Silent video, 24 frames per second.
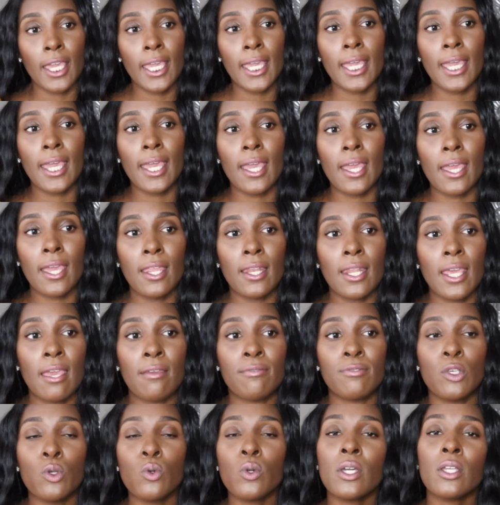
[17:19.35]
And
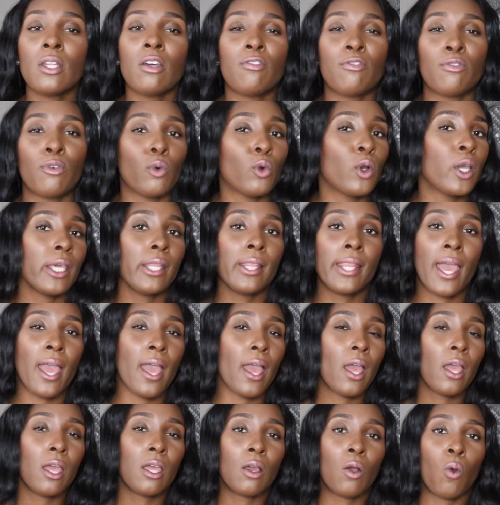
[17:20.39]
if you can avoid
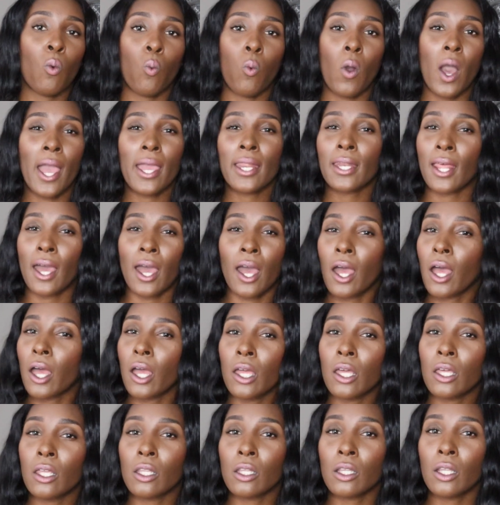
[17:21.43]
that, why
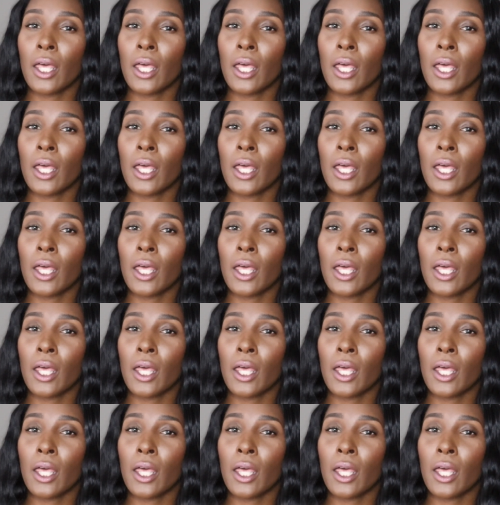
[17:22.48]
not?